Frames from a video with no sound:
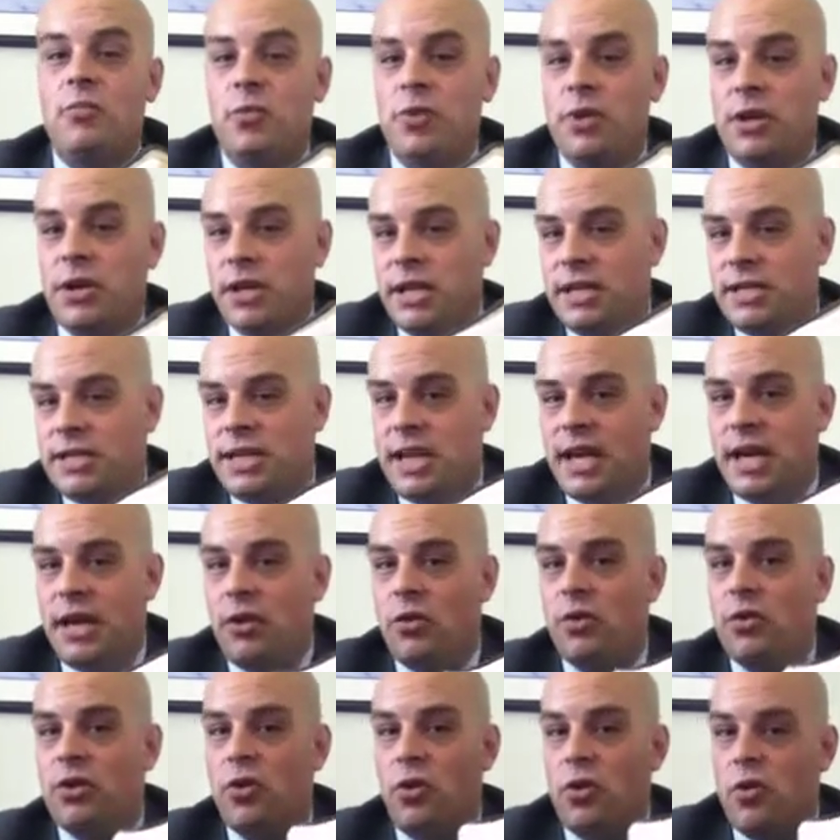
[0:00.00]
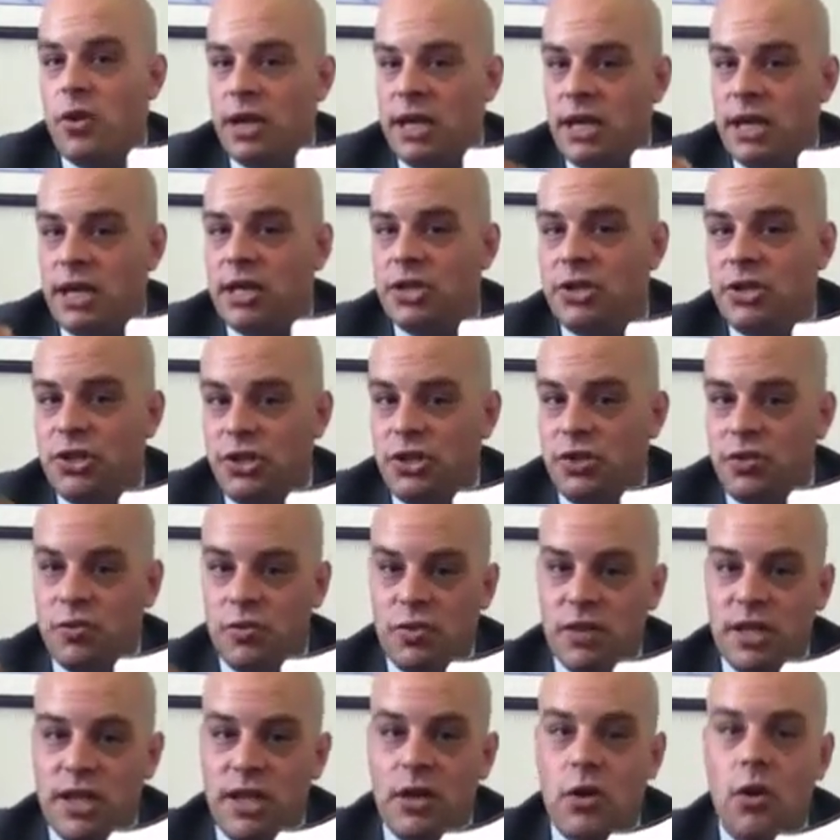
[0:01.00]
would entail going
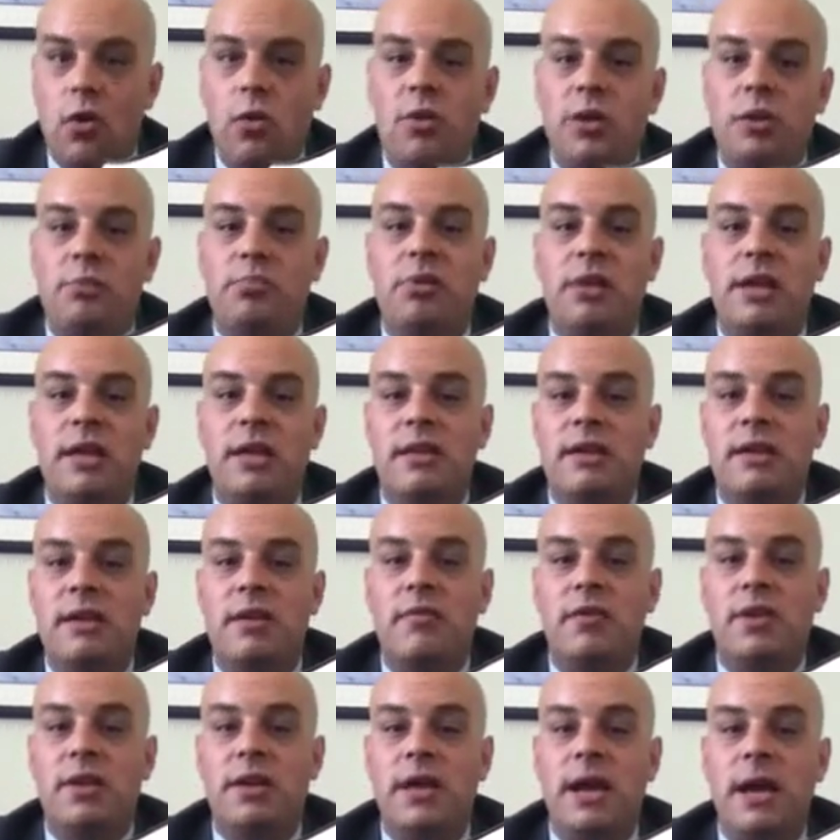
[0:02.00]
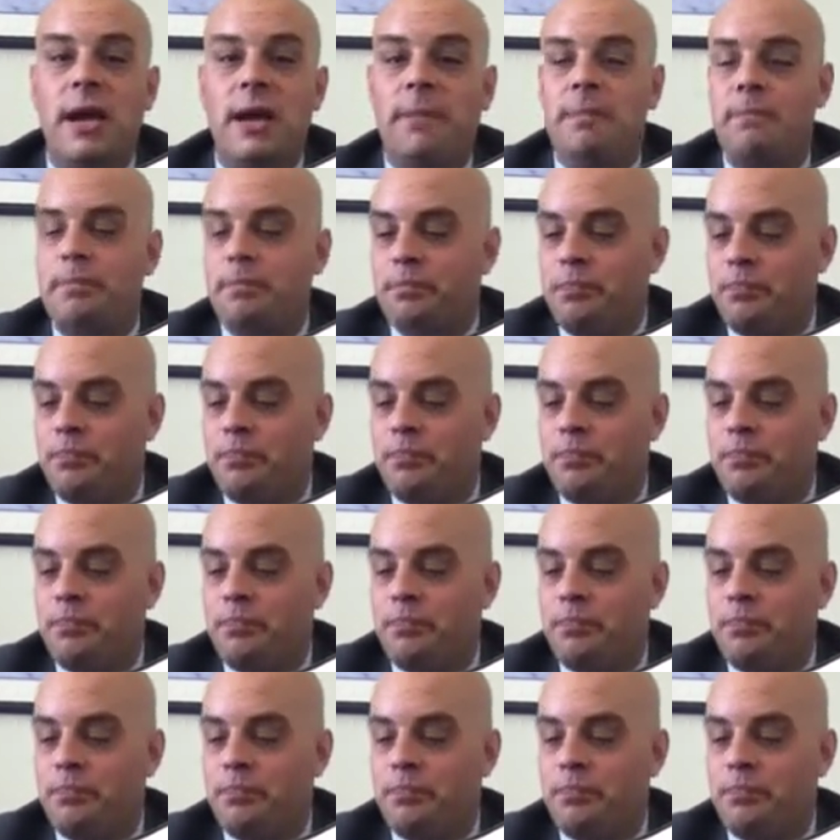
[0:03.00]
into the holy place every day.